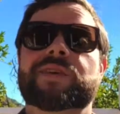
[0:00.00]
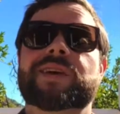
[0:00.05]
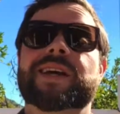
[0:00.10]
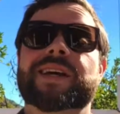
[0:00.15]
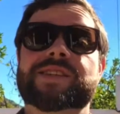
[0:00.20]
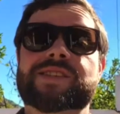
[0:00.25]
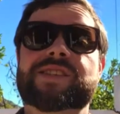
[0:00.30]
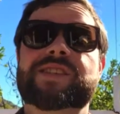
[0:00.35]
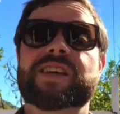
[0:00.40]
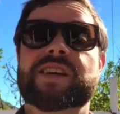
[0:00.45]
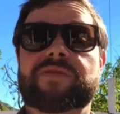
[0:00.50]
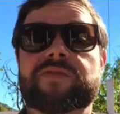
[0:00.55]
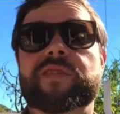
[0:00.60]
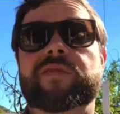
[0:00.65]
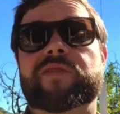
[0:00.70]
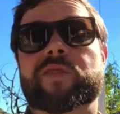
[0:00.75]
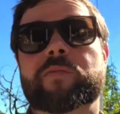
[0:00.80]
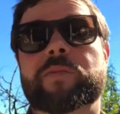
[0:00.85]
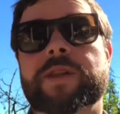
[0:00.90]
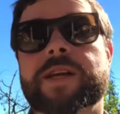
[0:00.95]
It's
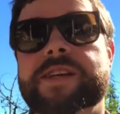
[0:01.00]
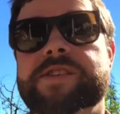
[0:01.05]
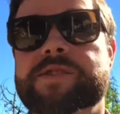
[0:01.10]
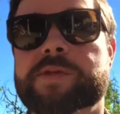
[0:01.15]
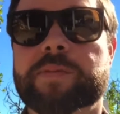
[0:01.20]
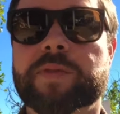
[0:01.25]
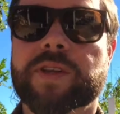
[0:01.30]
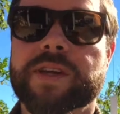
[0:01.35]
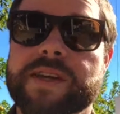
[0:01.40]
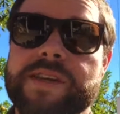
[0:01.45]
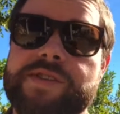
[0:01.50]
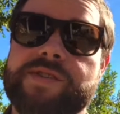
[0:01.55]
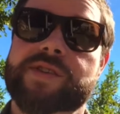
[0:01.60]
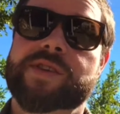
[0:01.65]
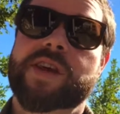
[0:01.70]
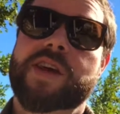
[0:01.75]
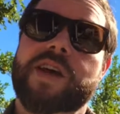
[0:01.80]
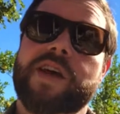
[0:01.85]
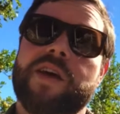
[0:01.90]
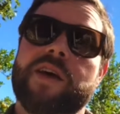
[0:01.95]
different from place to place,
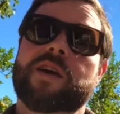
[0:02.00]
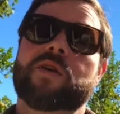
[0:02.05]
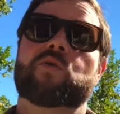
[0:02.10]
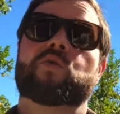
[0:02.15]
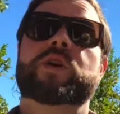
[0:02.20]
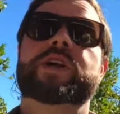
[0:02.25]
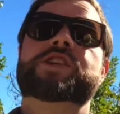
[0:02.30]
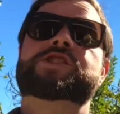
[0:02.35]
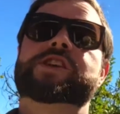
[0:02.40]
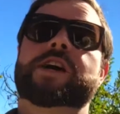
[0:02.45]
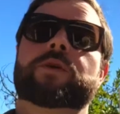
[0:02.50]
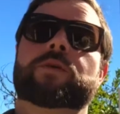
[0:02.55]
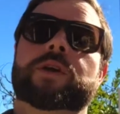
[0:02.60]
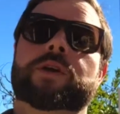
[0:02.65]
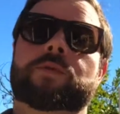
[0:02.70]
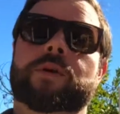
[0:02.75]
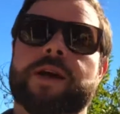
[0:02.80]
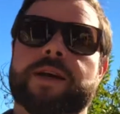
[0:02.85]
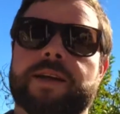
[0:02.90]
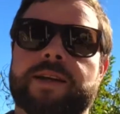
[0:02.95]
and we
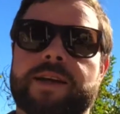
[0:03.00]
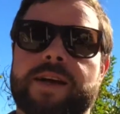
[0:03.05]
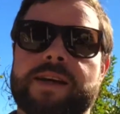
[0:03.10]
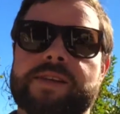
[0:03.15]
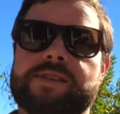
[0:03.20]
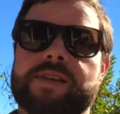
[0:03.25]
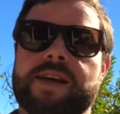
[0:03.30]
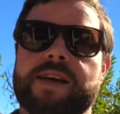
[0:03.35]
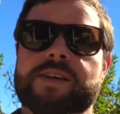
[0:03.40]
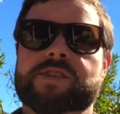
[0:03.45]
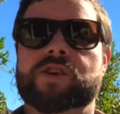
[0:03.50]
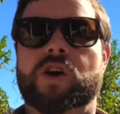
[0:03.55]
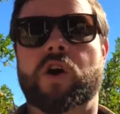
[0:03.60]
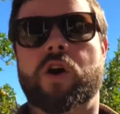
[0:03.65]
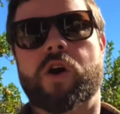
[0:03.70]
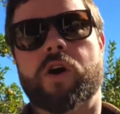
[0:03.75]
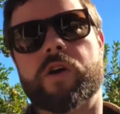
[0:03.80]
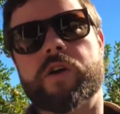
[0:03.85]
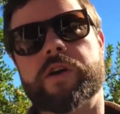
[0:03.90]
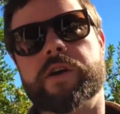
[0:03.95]
generally recognize it as
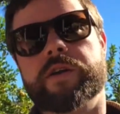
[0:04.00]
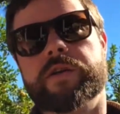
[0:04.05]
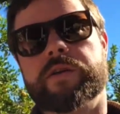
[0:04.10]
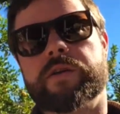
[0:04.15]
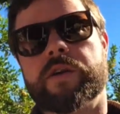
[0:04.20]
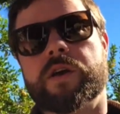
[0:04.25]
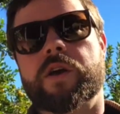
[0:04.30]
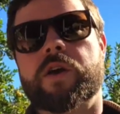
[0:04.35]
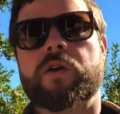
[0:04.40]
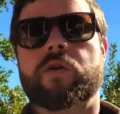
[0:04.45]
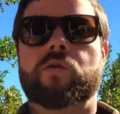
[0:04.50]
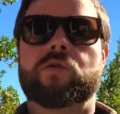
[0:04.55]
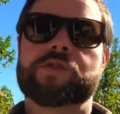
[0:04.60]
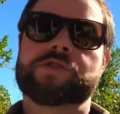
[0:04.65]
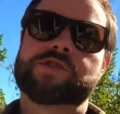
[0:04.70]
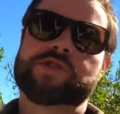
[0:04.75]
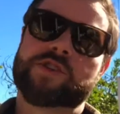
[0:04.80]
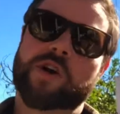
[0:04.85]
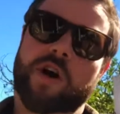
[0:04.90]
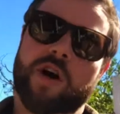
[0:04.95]
hard or
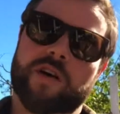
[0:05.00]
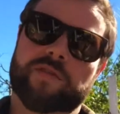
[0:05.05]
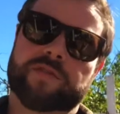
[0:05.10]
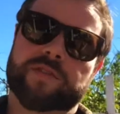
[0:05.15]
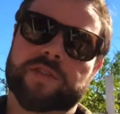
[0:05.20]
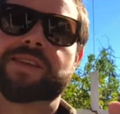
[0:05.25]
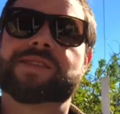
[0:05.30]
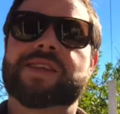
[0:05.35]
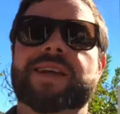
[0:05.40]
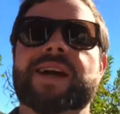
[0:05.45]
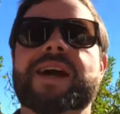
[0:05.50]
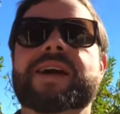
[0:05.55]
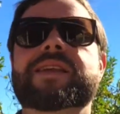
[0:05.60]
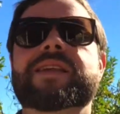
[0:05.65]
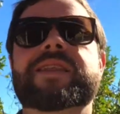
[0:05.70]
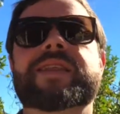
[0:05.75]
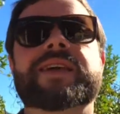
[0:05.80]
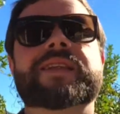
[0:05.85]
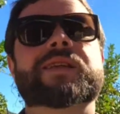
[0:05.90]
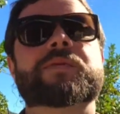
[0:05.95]
soft. It's the kind
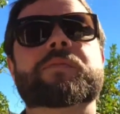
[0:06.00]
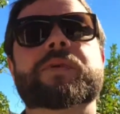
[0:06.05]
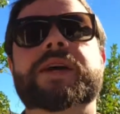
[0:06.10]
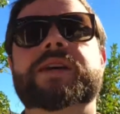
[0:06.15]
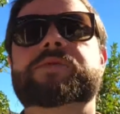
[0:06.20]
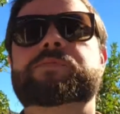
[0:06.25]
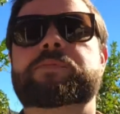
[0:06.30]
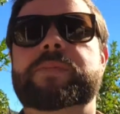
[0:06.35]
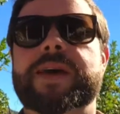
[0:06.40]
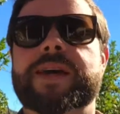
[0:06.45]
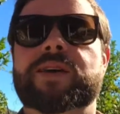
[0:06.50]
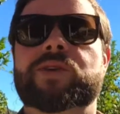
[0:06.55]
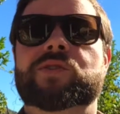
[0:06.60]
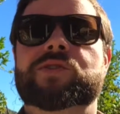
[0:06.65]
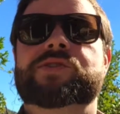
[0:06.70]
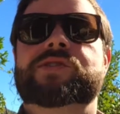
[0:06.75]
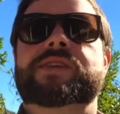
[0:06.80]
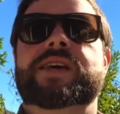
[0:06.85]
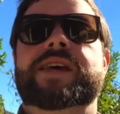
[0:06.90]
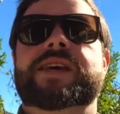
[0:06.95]
of thing that makes
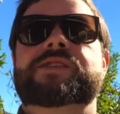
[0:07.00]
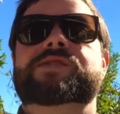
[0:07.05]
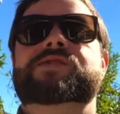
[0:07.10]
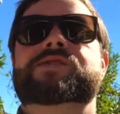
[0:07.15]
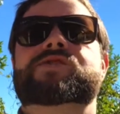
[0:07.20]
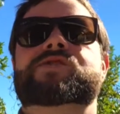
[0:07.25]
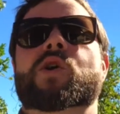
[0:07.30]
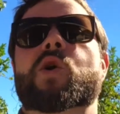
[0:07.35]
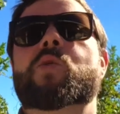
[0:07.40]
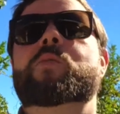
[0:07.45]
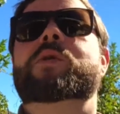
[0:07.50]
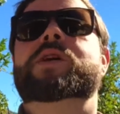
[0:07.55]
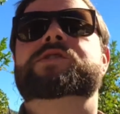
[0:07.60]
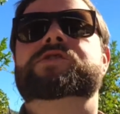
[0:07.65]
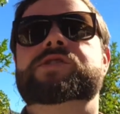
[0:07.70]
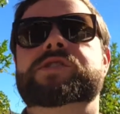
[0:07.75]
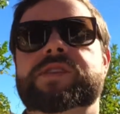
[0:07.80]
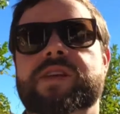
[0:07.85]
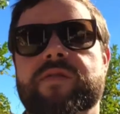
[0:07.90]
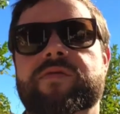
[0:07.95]
bagels taste so
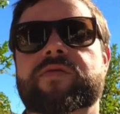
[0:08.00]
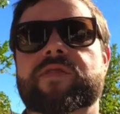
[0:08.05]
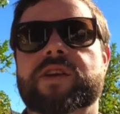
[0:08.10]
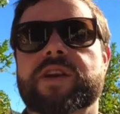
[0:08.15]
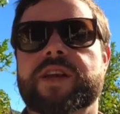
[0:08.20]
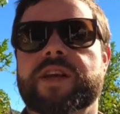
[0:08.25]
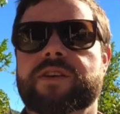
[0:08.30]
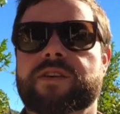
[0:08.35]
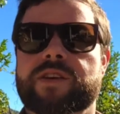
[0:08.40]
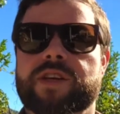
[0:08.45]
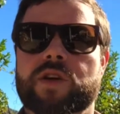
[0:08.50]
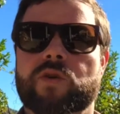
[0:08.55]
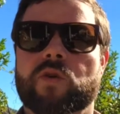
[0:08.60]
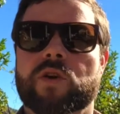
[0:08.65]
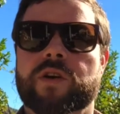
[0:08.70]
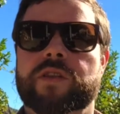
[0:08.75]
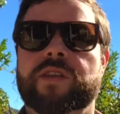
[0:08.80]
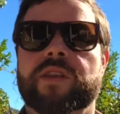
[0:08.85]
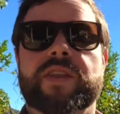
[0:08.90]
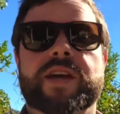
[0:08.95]
much different in New
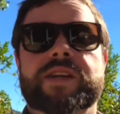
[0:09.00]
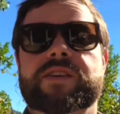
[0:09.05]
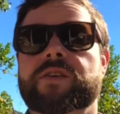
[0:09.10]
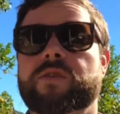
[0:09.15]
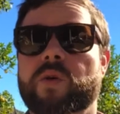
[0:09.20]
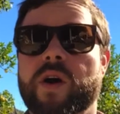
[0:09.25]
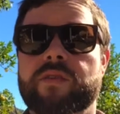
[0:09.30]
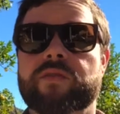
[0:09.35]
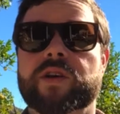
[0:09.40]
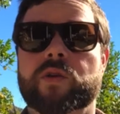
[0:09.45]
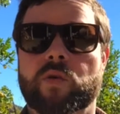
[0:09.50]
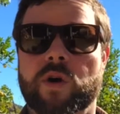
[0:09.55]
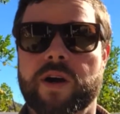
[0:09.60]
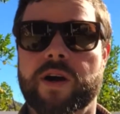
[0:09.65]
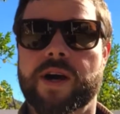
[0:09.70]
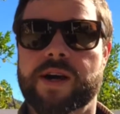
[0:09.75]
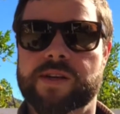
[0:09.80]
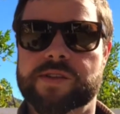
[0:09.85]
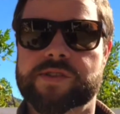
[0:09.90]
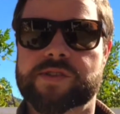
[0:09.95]
York than they do
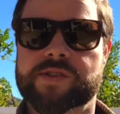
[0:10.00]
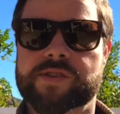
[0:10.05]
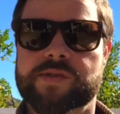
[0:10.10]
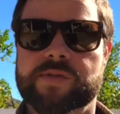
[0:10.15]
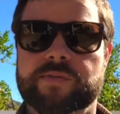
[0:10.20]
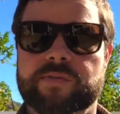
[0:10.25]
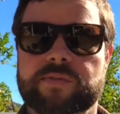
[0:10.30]
everywhere else.